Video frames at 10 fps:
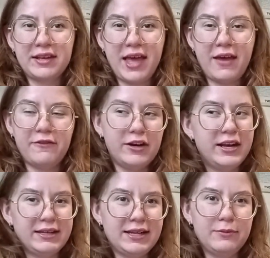ever
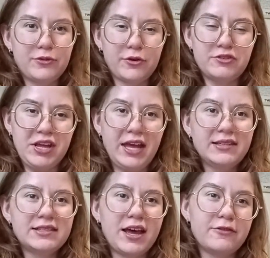knitting
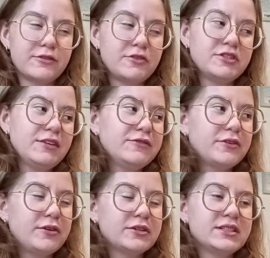projects. I've crocheted for
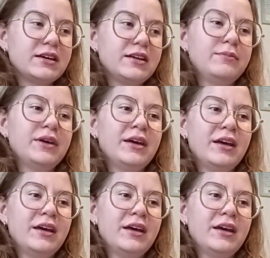a long time